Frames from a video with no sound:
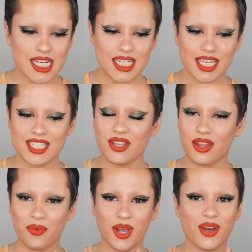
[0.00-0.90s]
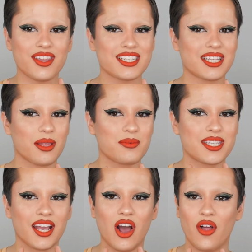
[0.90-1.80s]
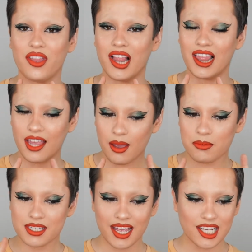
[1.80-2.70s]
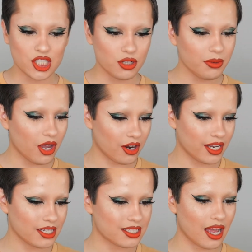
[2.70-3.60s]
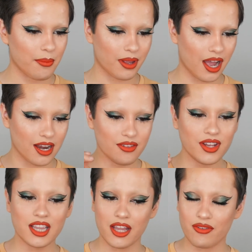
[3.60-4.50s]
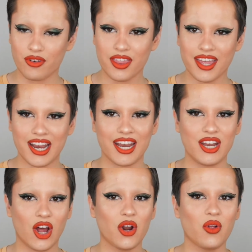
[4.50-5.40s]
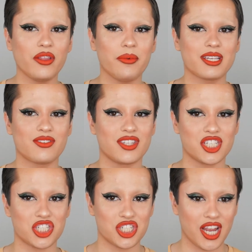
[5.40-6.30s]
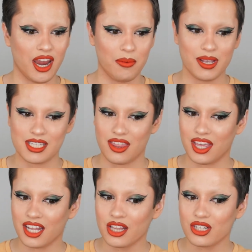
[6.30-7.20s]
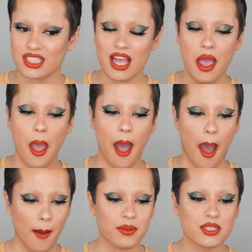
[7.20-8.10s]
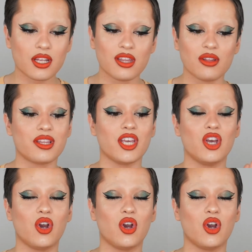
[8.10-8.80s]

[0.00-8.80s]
Okay, so there we go. There's the lipstick on the lips, and to be honest, I'm kind of in love with it, and not only because of the shade, because I think it looks absolutely